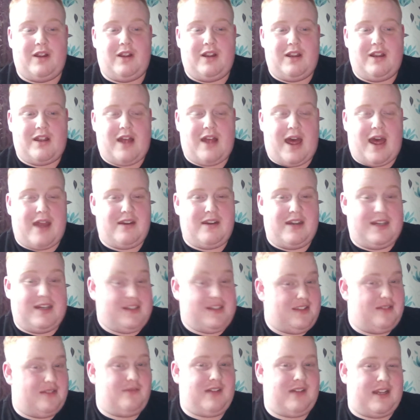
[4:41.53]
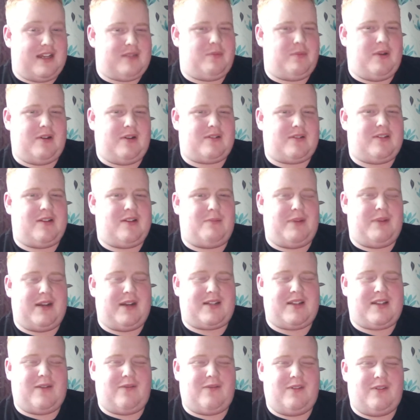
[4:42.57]
and he still gets picked,
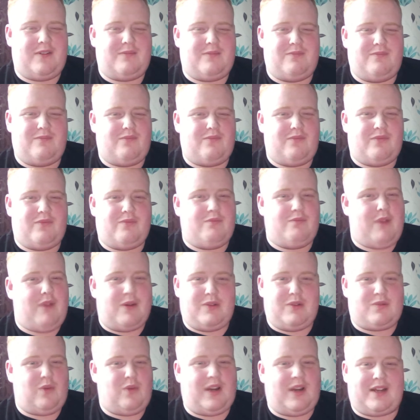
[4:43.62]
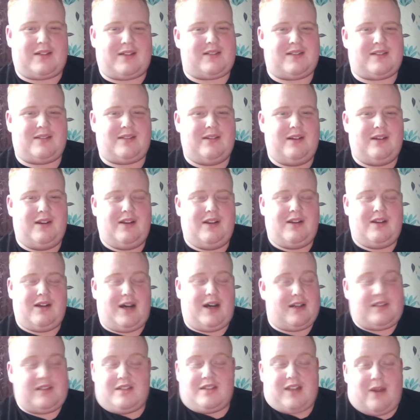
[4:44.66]
picked every most weeks. I
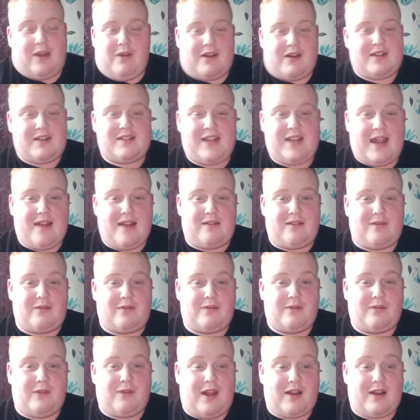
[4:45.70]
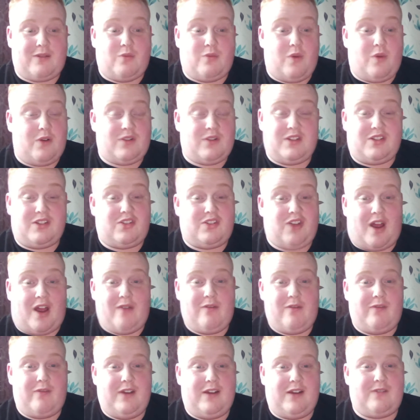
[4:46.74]
just don't understand. Like, what does
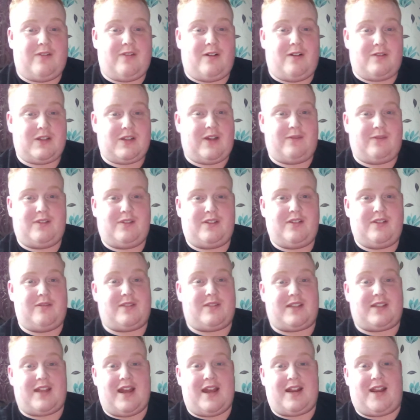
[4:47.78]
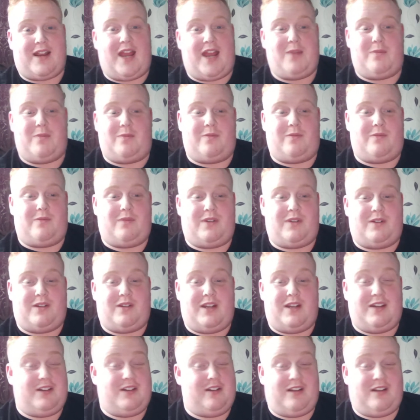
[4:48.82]
Jairo Riedewald have to do to get a game? In,
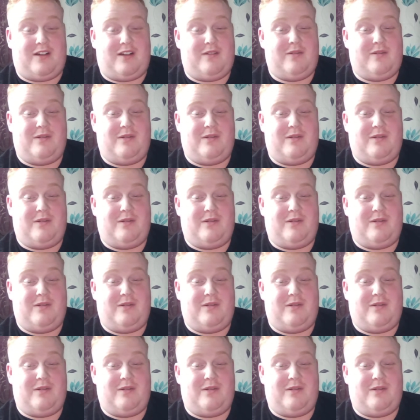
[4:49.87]
in you know,